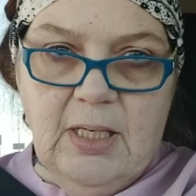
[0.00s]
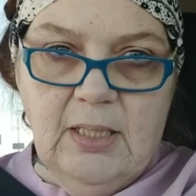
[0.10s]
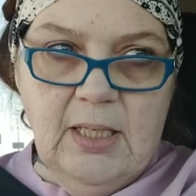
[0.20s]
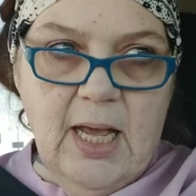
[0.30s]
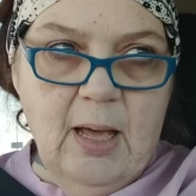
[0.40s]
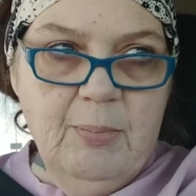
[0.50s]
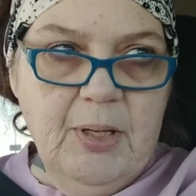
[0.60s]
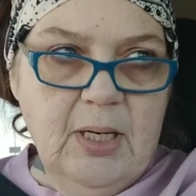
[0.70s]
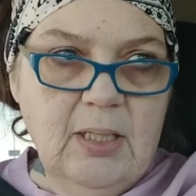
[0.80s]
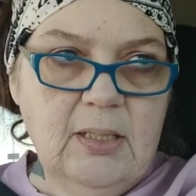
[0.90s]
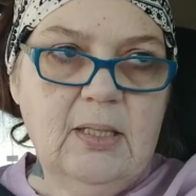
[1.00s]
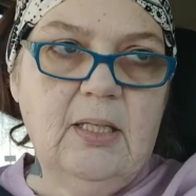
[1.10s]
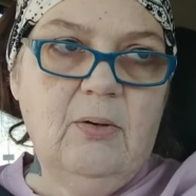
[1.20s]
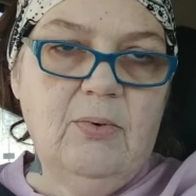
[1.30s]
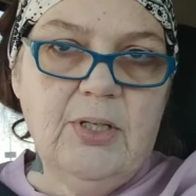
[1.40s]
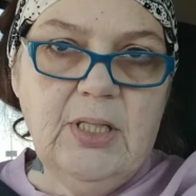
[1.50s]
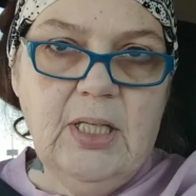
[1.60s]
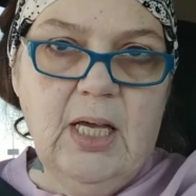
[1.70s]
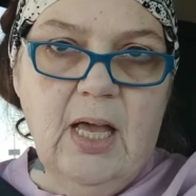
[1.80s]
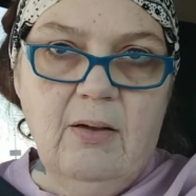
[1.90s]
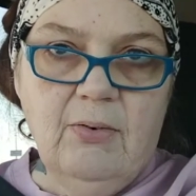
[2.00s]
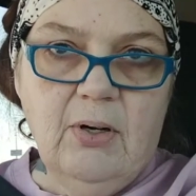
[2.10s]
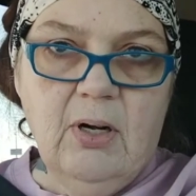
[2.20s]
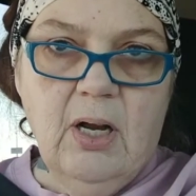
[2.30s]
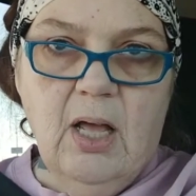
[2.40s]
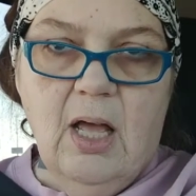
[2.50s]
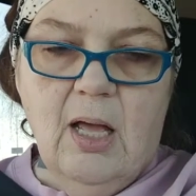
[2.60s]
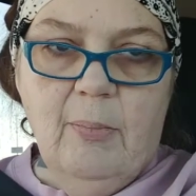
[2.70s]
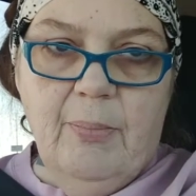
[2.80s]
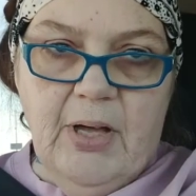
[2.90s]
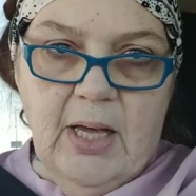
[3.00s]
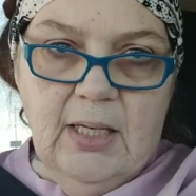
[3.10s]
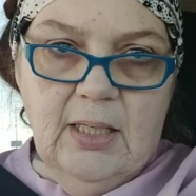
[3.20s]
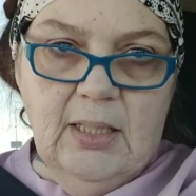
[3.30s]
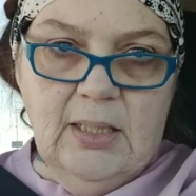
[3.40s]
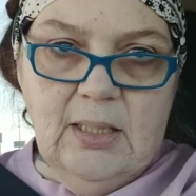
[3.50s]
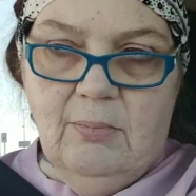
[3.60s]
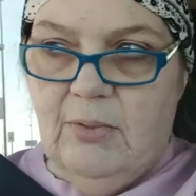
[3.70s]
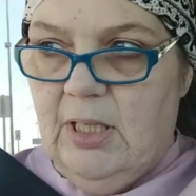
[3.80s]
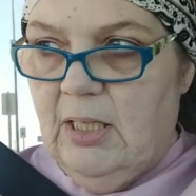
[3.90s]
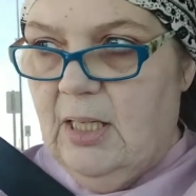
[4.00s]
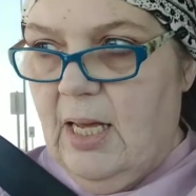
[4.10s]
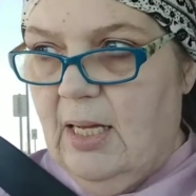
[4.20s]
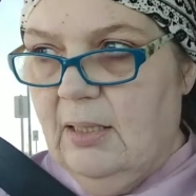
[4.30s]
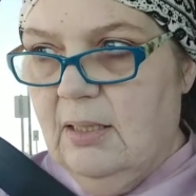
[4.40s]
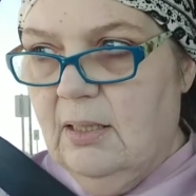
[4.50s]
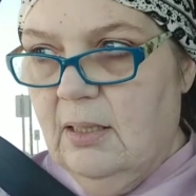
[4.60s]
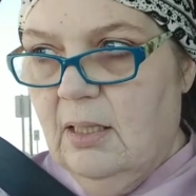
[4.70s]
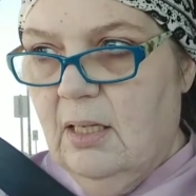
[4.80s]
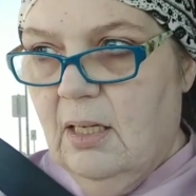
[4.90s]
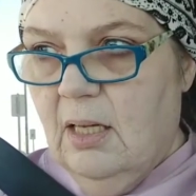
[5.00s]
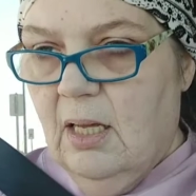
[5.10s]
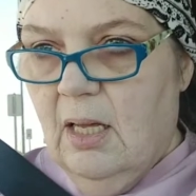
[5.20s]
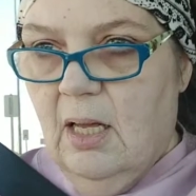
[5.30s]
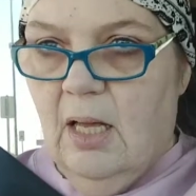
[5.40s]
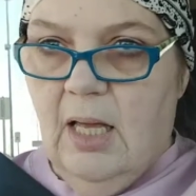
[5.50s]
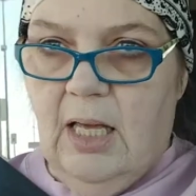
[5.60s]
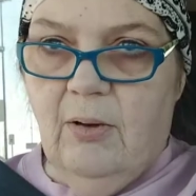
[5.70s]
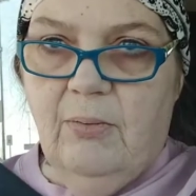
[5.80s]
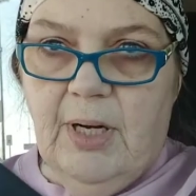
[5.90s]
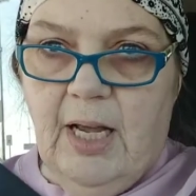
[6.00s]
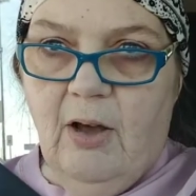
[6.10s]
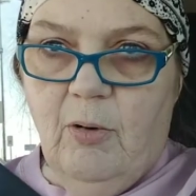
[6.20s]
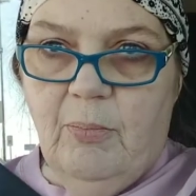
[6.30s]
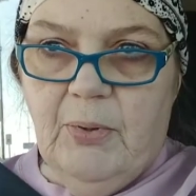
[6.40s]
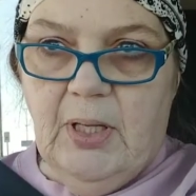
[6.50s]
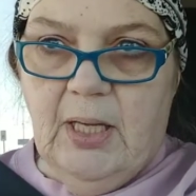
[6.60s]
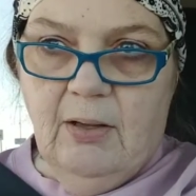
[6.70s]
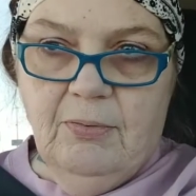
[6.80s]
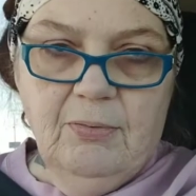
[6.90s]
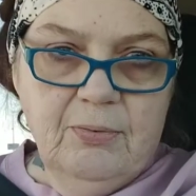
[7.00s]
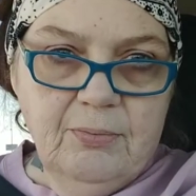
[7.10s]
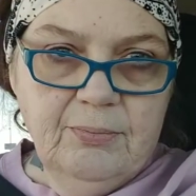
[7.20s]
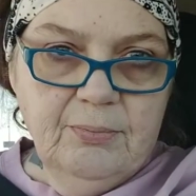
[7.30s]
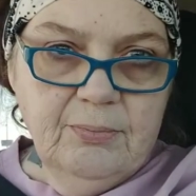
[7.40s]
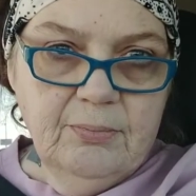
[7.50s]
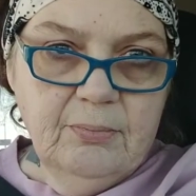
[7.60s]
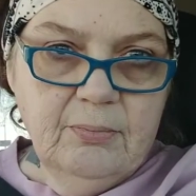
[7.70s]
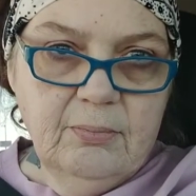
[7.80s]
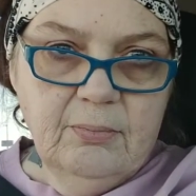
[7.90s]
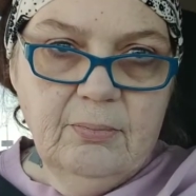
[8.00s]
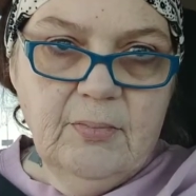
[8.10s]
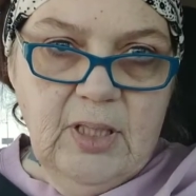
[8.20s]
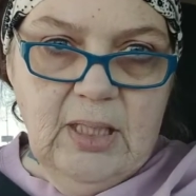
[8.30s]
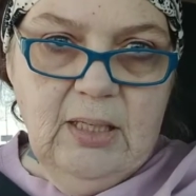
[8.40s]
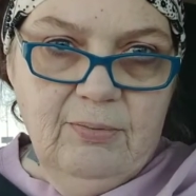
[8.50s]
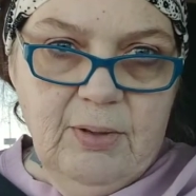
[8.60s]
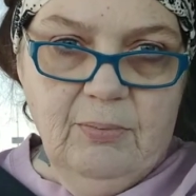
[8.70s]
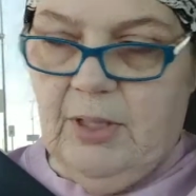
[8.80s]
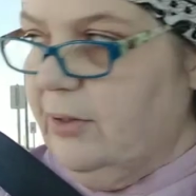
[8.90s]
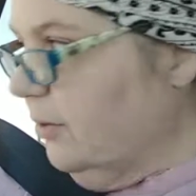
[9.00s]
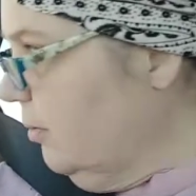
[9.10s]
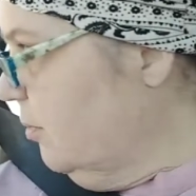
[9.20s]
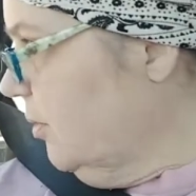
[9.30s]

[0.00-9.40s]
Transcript: it doesn't happen, it's the worst thing ever. But it's something that it would help if it went through.